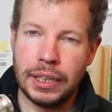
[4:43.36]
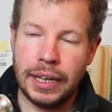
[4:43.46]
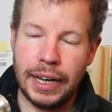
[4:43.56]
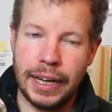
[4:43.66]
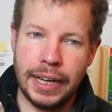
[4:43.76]

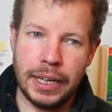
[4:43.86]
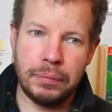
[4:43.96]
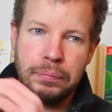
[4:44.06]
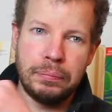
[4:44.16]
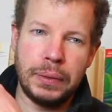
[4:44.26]

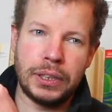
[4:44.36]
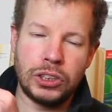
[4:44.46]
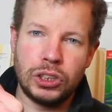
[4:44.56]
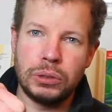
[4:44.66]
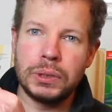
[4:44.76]
making
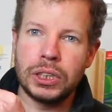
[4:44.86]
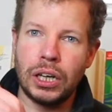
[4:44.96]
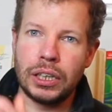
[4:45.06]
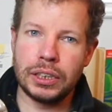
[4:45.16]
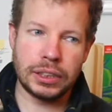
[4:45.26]
too much
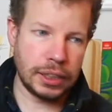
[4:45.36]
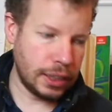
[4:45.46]
noise.